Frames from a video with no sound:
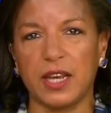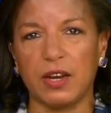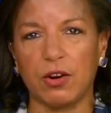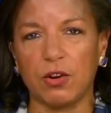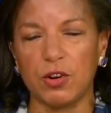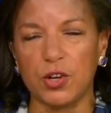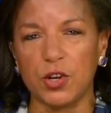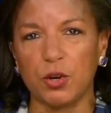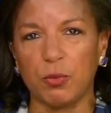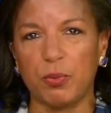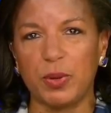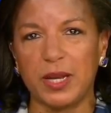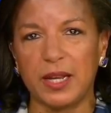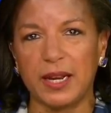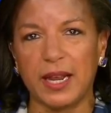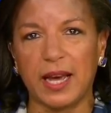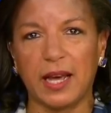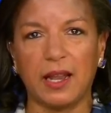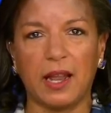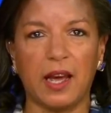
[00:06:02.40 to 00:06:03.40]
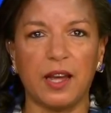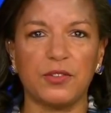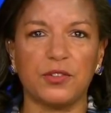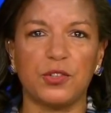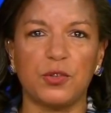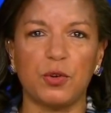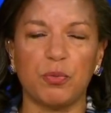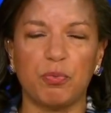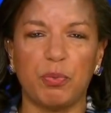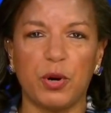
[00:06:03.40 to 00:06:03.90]
and our European allies
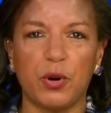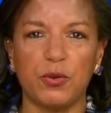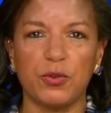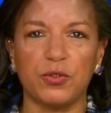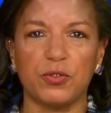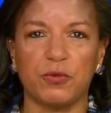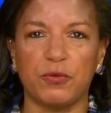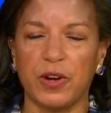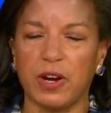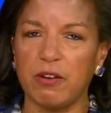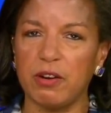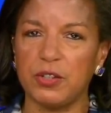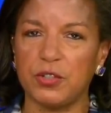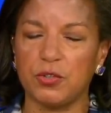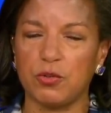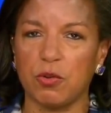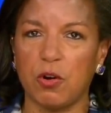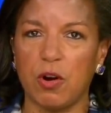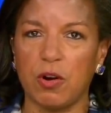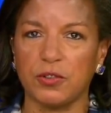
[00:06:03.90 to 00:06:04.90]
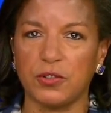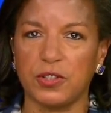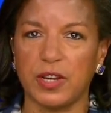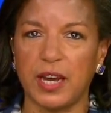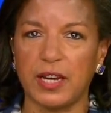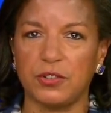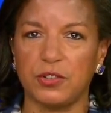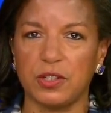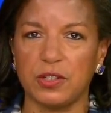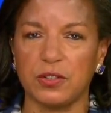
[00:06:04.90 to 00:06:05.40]
to impose very strong
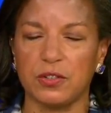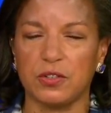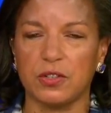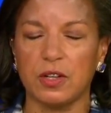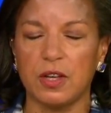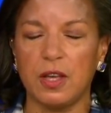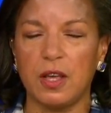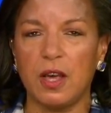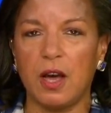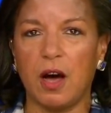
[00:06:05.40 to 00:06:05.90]
sanctions